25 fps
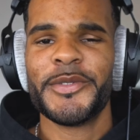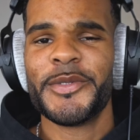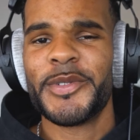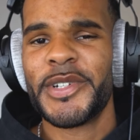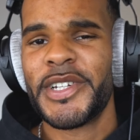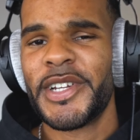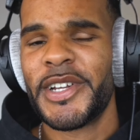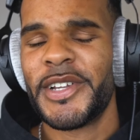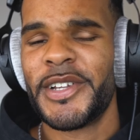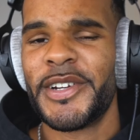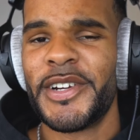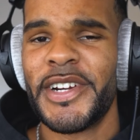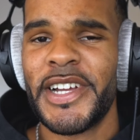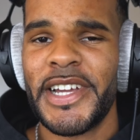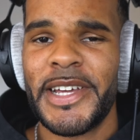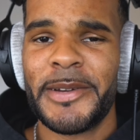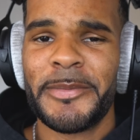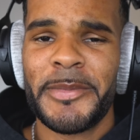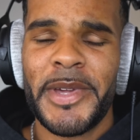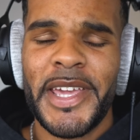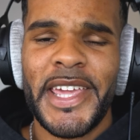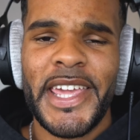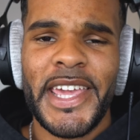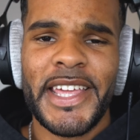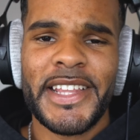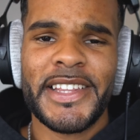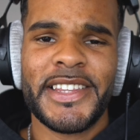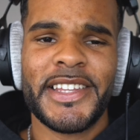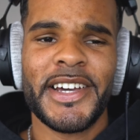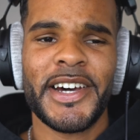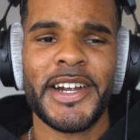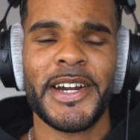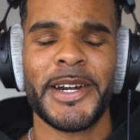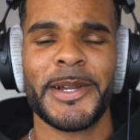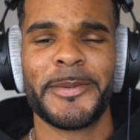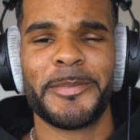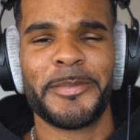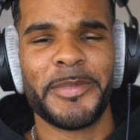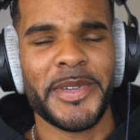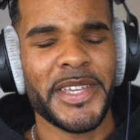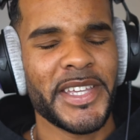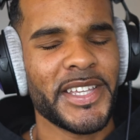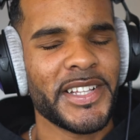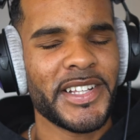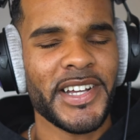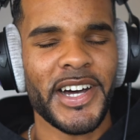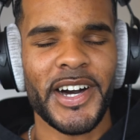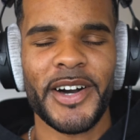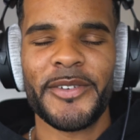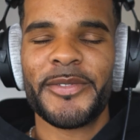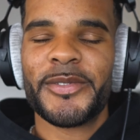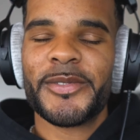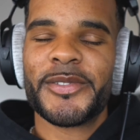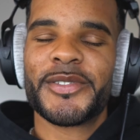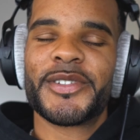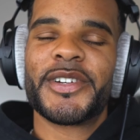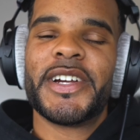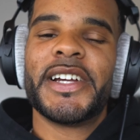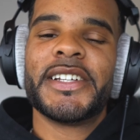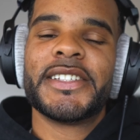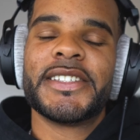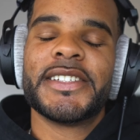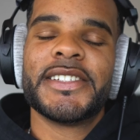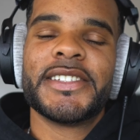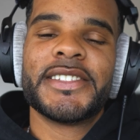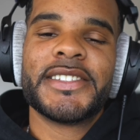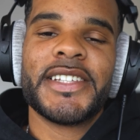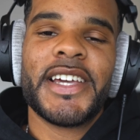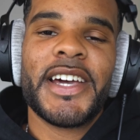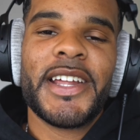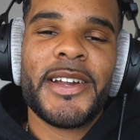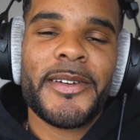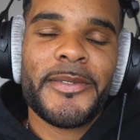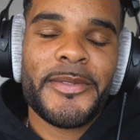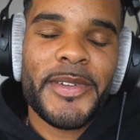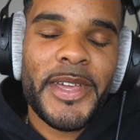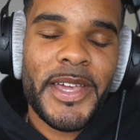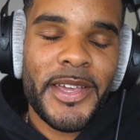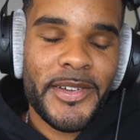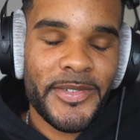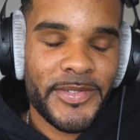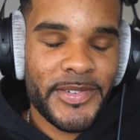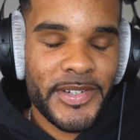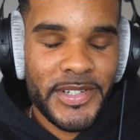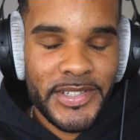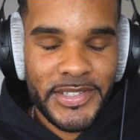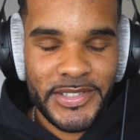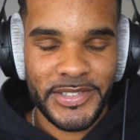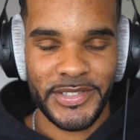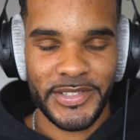you want to learn how to make a dark beat off from scratch inside of FL